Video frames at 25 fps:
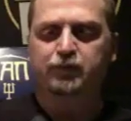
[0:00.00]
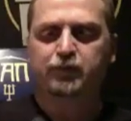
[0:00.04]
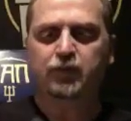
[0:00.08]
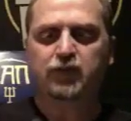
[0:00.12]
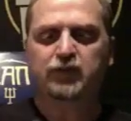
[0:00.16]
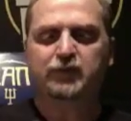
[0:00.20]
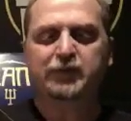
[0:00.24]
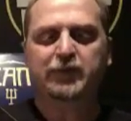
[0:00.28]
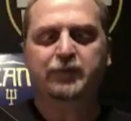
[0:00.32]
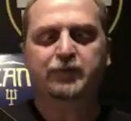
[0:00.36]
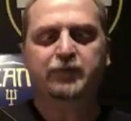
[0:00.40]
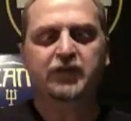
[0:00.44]

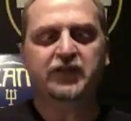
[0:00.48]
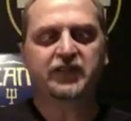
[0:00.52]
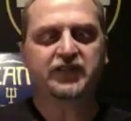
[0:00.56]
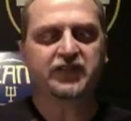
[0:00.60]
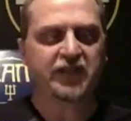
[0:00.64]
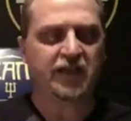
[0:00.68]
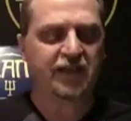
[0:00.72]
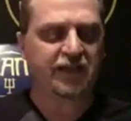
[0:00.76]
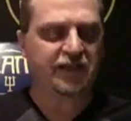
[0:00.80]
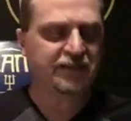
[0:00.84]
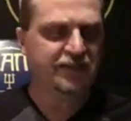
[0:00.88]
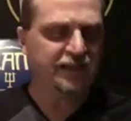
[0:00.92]
supposed to be pretty
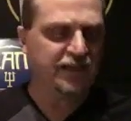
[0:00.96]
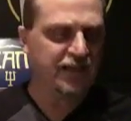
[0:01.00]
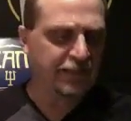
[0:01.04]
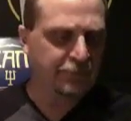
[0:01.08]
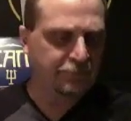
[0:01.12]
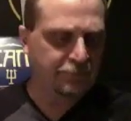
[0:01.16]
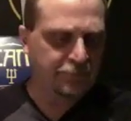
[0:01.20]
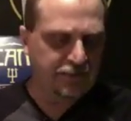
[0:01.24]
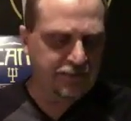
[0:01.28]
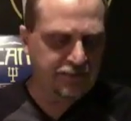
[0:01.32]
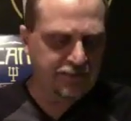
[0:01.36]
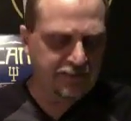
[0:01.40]
psychedelic,
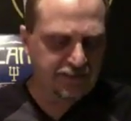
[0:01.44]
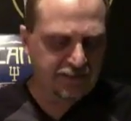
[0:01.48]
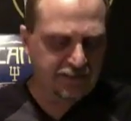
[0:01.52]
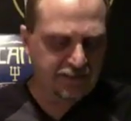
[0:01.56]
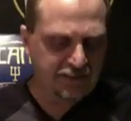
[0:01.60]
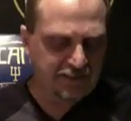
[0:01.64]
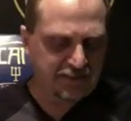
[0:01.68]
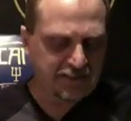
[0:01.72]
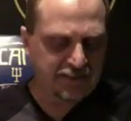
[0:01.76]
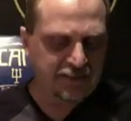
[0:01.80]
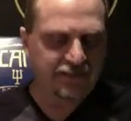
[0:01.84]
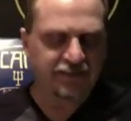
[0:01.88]
but it
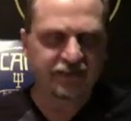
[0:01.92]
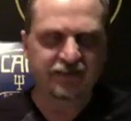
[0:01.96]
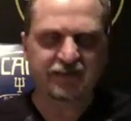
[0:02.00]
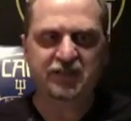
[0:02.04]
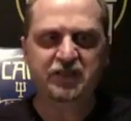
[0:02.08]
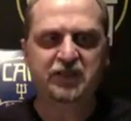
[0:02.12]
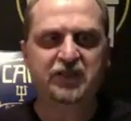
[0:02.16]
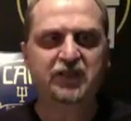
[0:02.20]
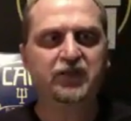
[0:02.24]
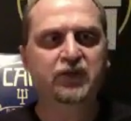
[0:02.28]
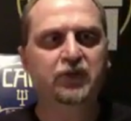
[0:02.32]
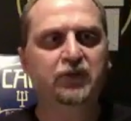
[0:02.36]
just
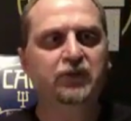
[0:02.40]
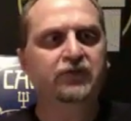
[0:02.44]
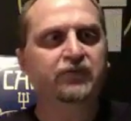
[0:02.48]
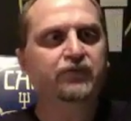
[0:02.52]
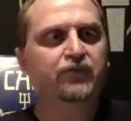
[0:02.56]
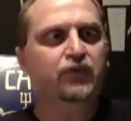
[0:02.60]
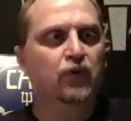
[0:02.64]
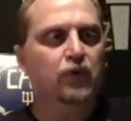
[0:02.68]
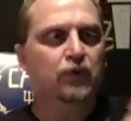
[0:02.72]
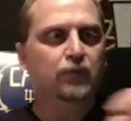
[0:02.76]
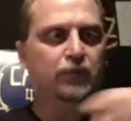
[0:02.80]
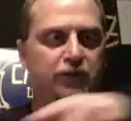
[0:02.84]
didn't do it
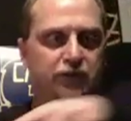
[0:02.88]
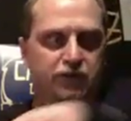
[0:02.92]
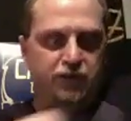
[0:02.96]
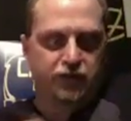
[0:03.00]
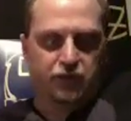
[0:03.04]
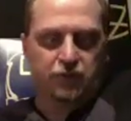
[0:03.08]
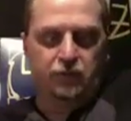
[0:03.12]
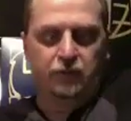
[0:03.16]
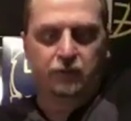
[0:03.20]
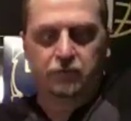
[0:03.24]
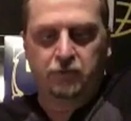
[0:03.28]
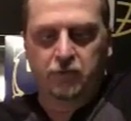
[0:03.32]
for me.
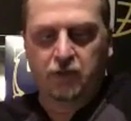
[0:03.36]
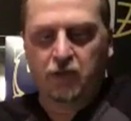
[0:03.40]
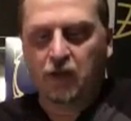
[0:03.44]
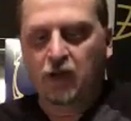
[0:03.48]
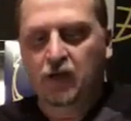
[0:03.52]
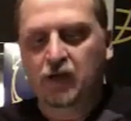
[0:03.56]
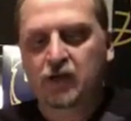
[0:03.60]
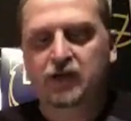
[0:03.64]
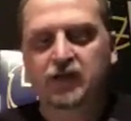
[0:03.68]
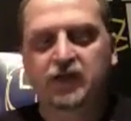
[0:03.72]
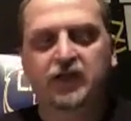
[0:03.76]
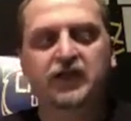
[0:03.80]
So
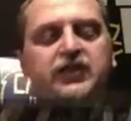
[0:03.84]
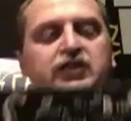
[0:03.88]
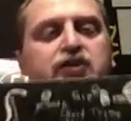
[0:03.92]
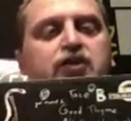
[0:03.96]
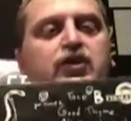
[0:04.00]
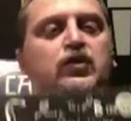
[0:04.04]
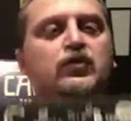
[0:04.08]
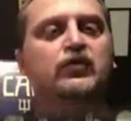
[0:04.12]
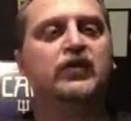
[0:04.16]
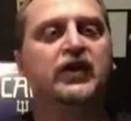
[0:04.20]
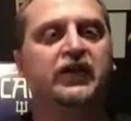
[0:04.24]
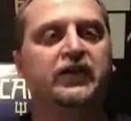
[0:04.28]
you get
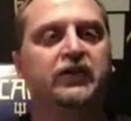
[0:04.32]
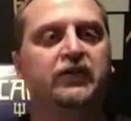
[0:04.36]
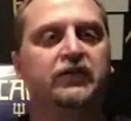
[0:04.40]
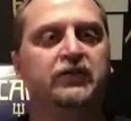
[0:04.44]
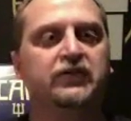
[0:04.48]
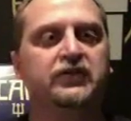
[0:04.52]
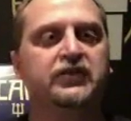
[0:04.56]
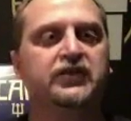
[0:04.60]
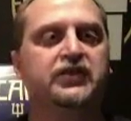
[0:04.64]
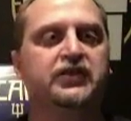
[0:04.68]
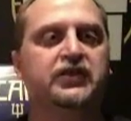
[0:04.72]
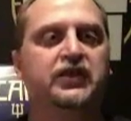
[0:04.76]
2
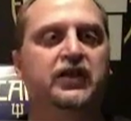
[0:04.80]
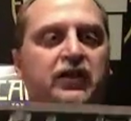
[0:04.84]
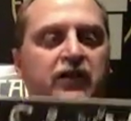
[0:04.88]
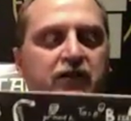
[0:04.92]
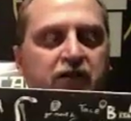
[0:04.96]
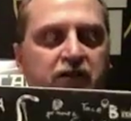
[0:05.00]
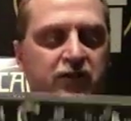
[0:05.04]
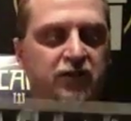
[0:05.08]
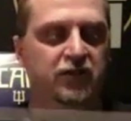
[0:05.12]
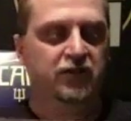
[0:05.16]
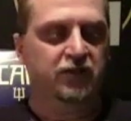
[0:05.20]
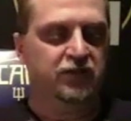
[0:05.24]
records.
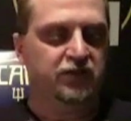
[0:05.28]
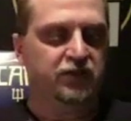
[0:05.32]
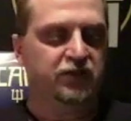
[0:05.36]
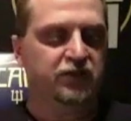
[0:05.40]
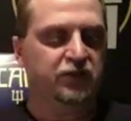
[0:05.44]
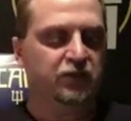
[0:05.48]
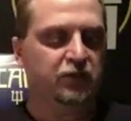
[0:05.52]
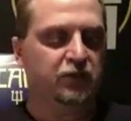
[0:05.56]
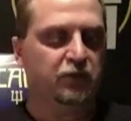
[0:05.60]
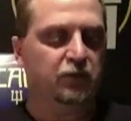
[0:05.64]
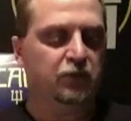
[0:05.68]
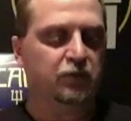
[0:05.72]

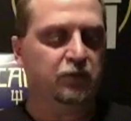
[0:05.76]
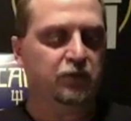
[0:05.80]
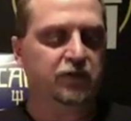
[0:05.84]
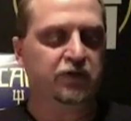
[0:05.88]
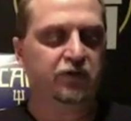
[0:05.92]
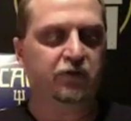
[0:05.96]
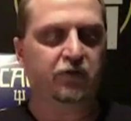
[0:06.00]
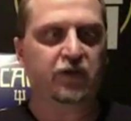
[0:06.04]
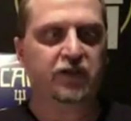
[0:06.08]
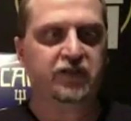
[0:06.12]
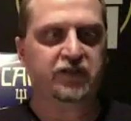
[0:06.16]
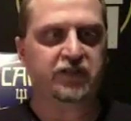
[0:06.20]
So
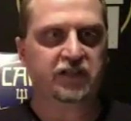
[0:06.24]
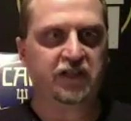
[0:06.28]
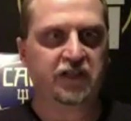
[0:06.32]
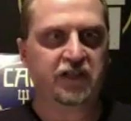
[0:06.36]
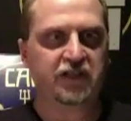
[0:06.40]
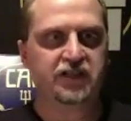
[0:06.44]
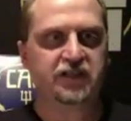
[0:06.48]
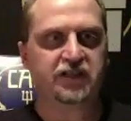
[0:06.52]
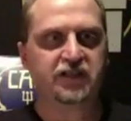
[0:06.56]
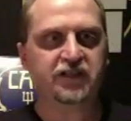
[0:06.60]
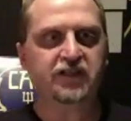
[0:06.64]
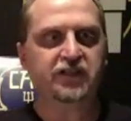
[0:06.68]

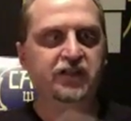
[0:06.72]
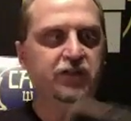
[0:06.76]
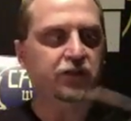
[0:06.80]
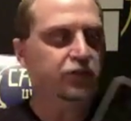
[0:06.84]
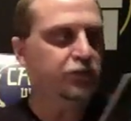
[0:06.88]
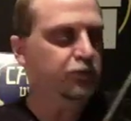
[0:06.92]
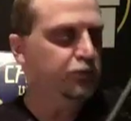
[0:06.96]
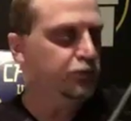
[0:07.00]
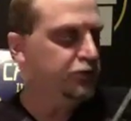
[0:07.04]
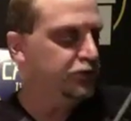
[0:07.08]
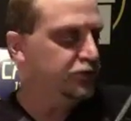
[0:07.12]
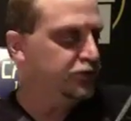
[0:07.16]
congratulations to
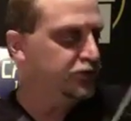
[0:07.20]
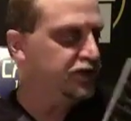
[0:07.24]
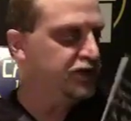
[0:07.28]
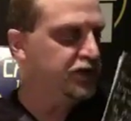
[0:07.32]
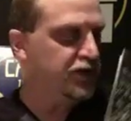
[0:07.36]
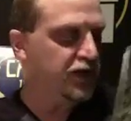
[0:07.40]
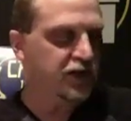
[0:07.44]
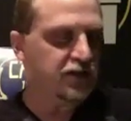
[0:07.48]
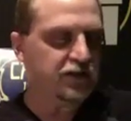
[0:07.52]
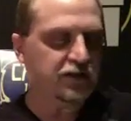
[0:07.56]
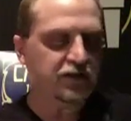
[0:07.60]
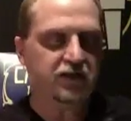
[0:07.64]
you and your
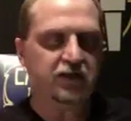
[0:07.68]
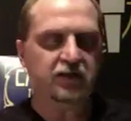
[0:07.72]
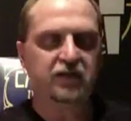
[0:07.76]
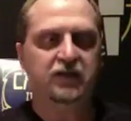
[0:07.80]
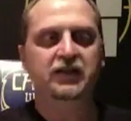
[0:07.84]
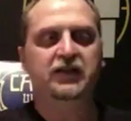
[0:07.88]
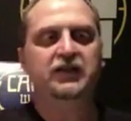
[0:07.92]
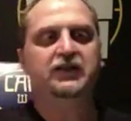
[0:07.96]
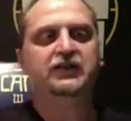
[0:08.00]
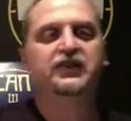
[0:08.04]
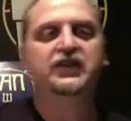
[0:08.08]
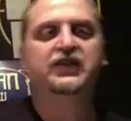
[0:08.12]
son.
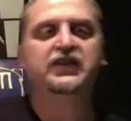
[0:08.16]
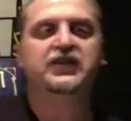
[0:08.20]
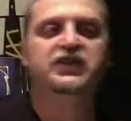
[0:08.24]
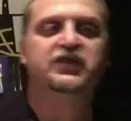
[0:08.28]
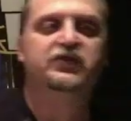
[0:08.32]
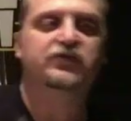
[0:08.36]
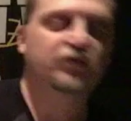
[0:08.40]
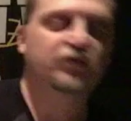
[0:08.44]
Thanks